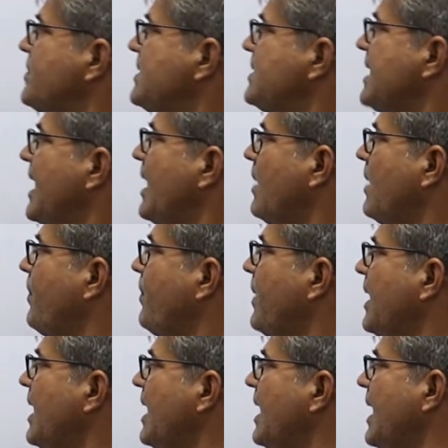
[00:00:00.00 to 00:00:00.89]
set
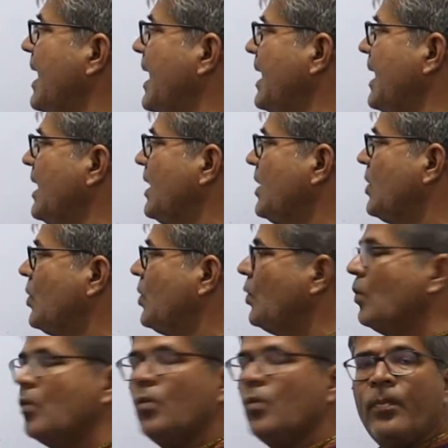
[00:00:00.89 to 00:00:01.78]
P and
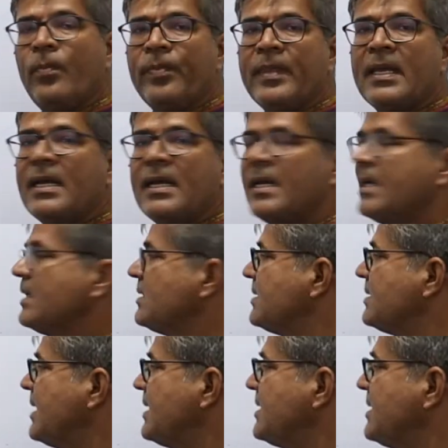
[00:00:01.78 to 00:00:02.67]
Q,
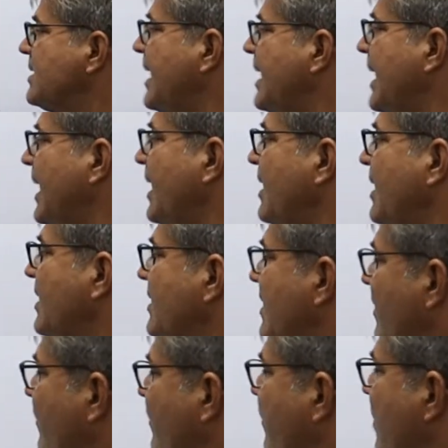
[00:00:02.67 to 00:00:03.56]
such that
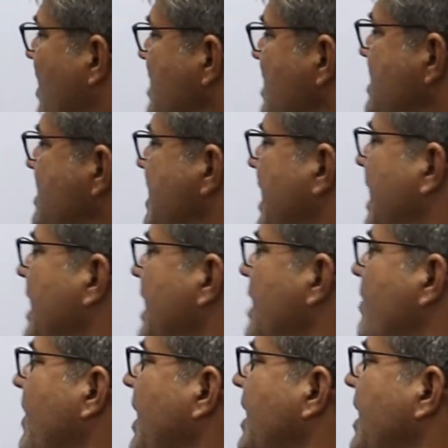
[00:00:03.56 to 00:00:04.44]
the first
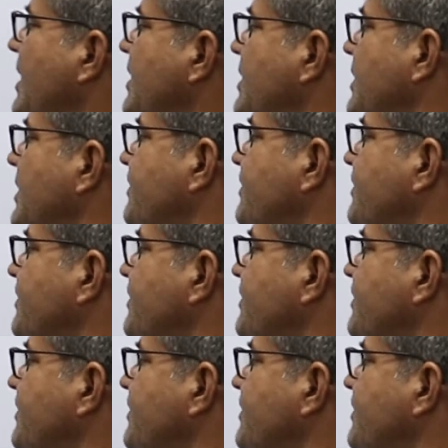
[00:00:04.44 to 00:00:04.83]
element